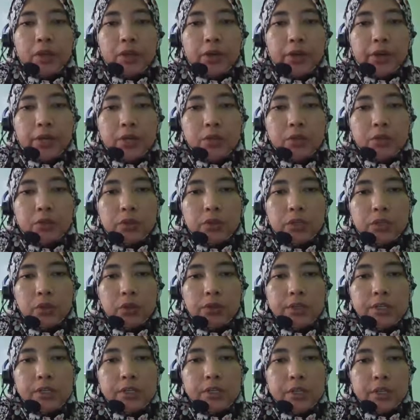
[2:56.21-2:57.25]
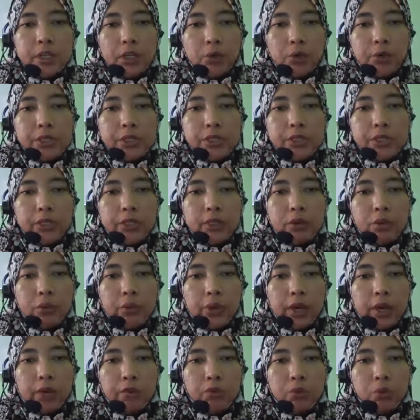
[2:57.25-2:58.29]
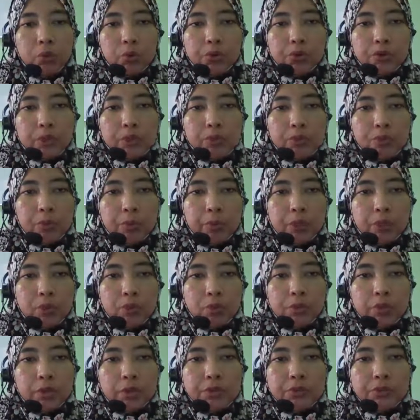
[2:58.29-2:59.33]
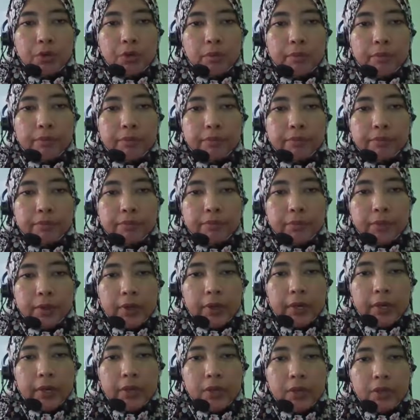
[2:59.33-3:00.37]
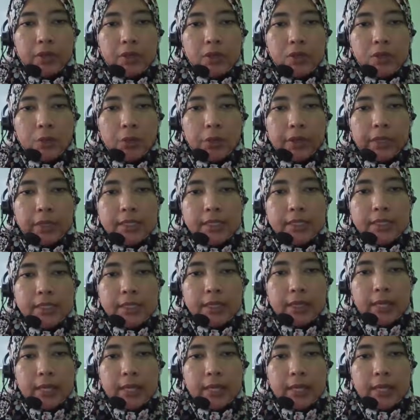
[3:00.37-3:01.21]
Okay, so the original equation, we have to transform it to this form. Okay, so we can see